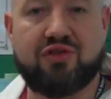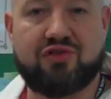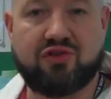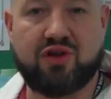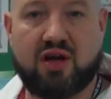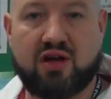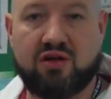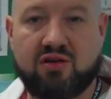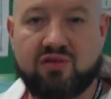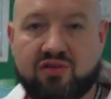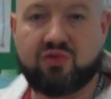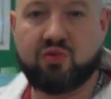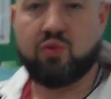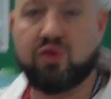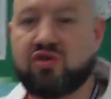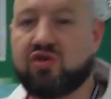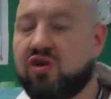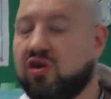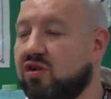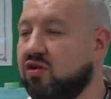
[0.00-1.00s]
blood cells,
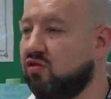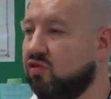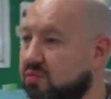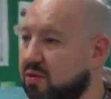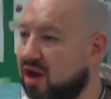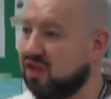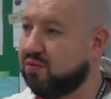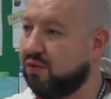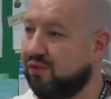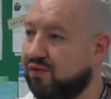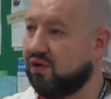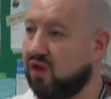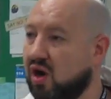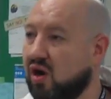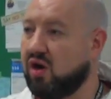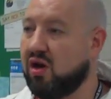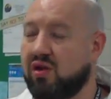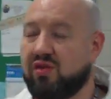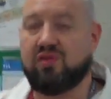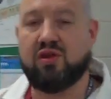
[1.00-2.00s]
which are responsible for
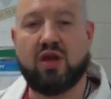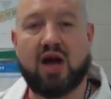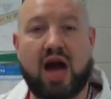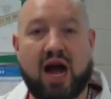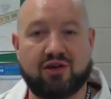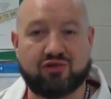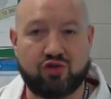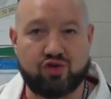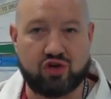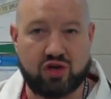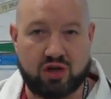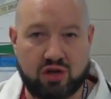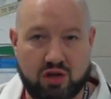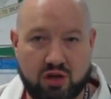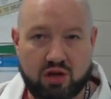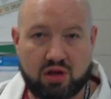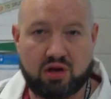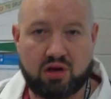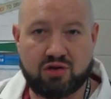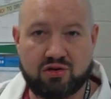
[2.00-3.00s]
carrying the oxygen
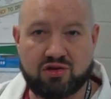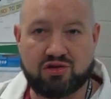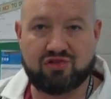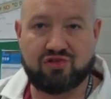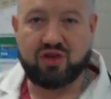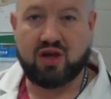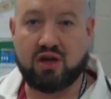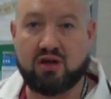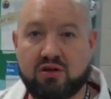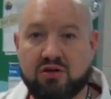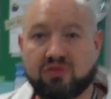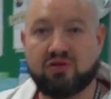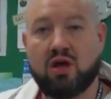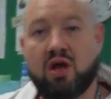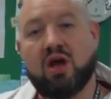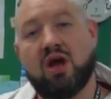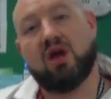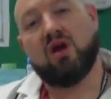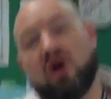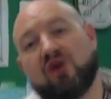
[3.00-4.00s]
to the cells
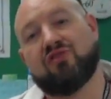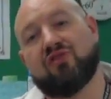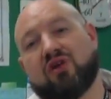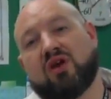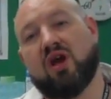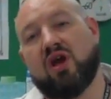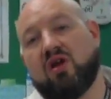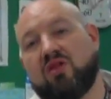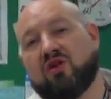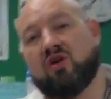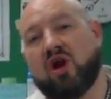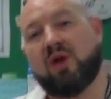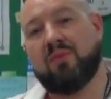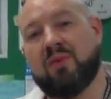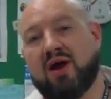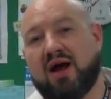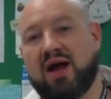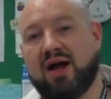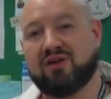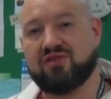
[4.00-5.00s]
and also carrying the
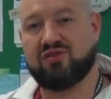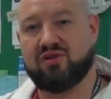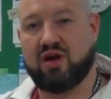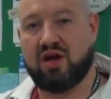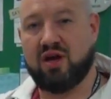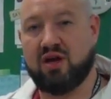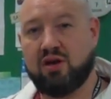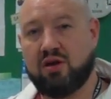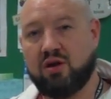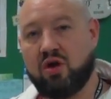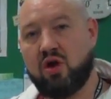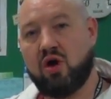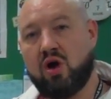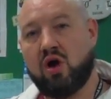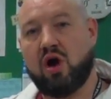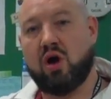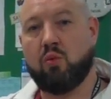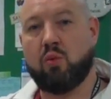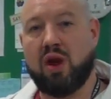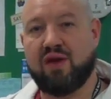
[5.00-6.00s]
carbon dioxide
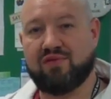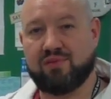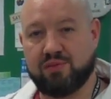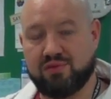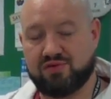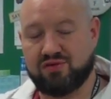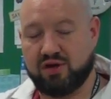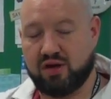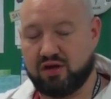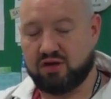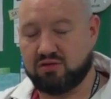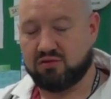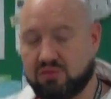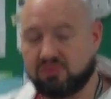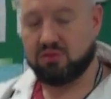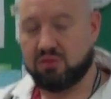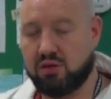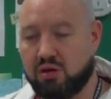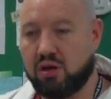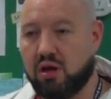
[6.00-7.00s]
away from the
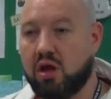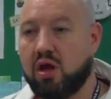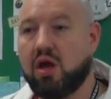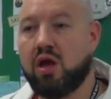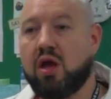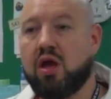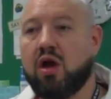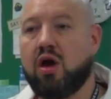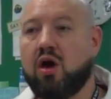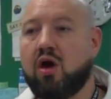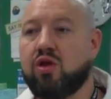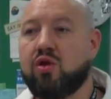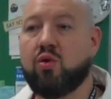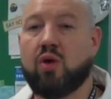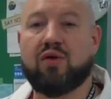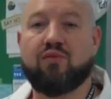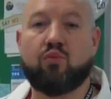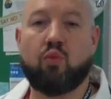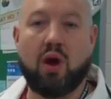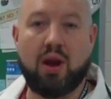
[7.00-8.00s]
cells.
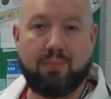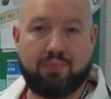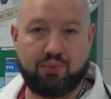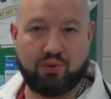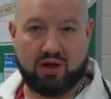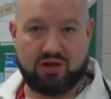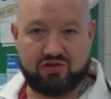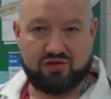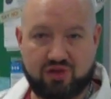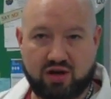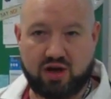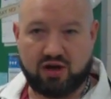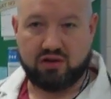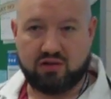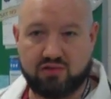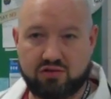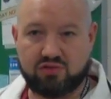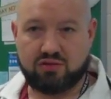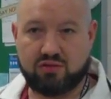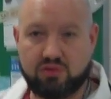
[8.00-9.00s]
You have white blood
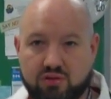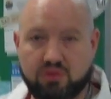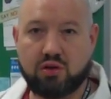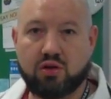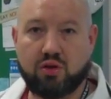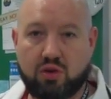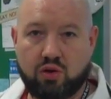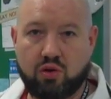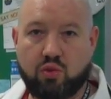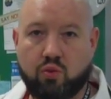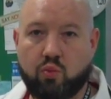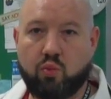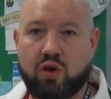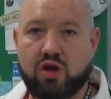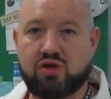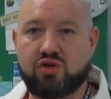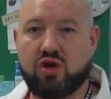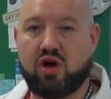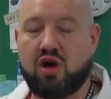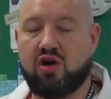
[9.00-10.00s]
cells,
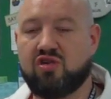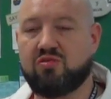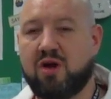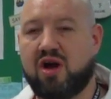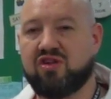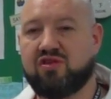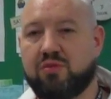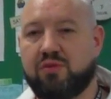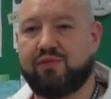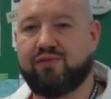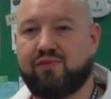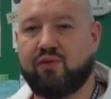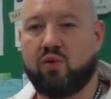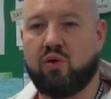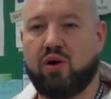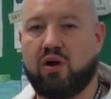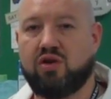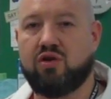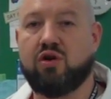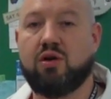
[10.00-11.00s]
which are responsible
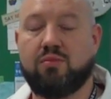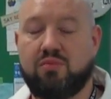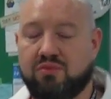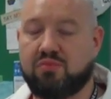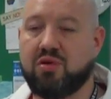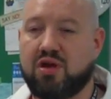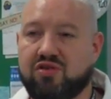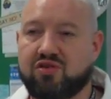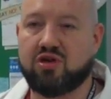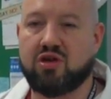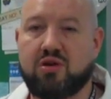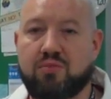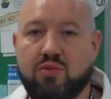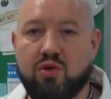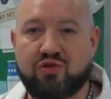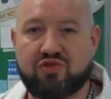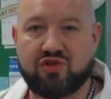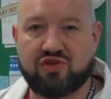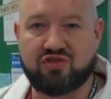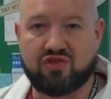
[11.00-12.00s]
for basically your
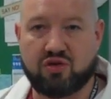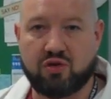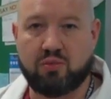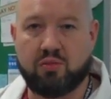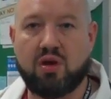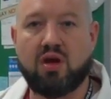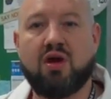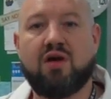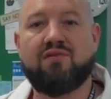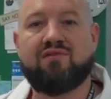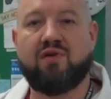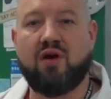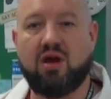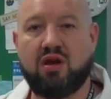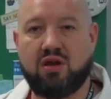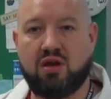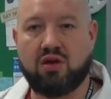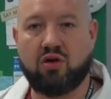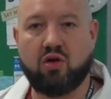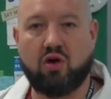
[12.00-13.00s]
immune system
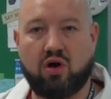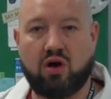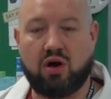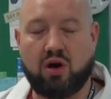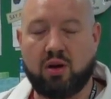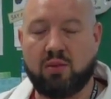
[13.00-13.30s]
fighting